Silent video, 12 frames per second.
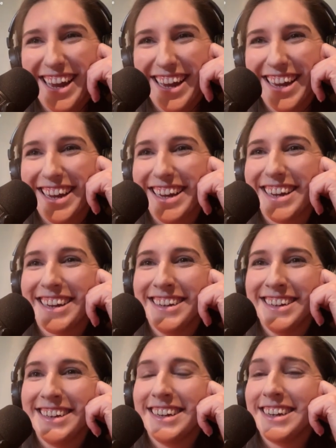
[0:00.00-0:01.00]

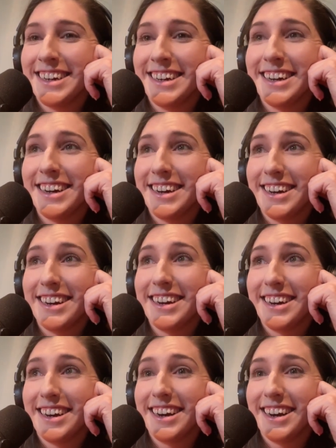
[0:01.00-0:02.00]

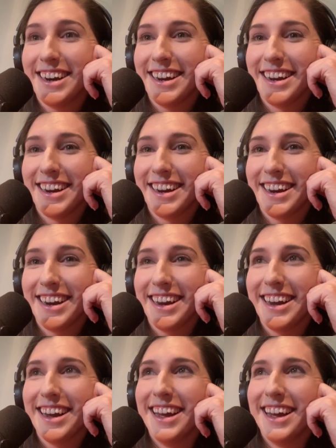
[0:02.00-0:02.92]
The person shown says nothing.